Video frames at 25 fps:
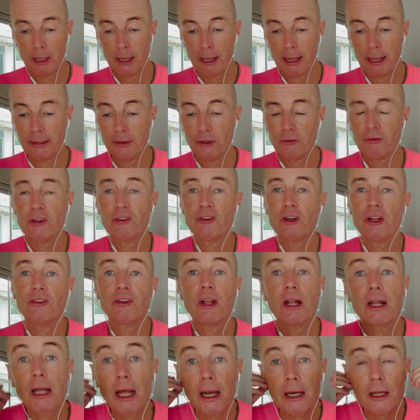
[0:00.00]
And the reason I
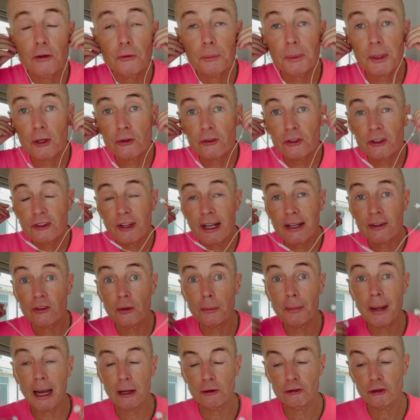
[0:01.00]
said that is because he takes them
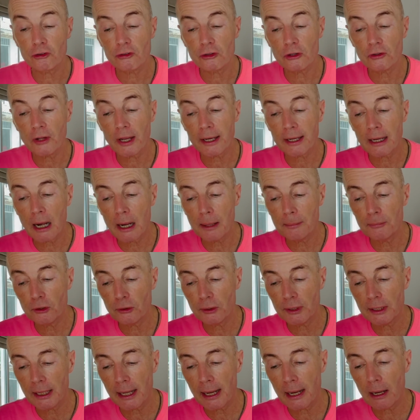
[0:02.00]
out just as like I'm
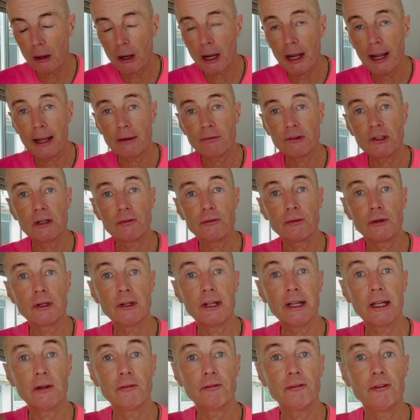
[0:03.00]
doing now. I have a different
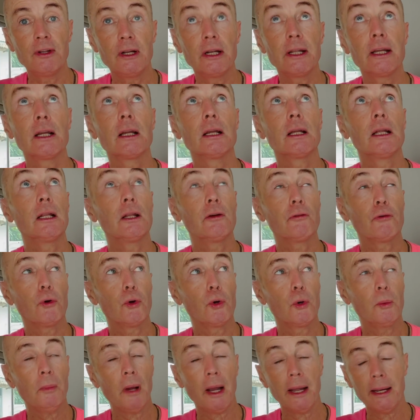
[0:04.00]
feeling in the
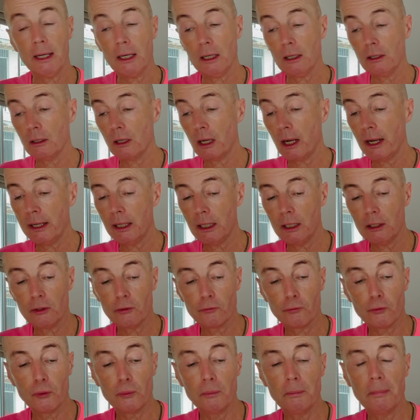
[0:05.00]
room. I hear the
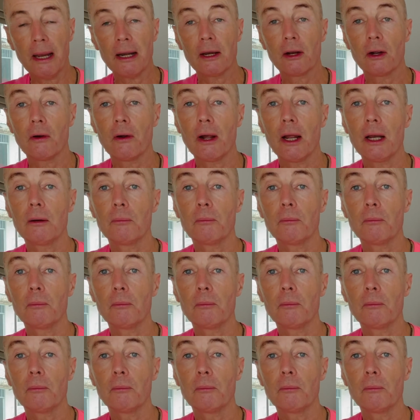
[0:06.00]
room better, right?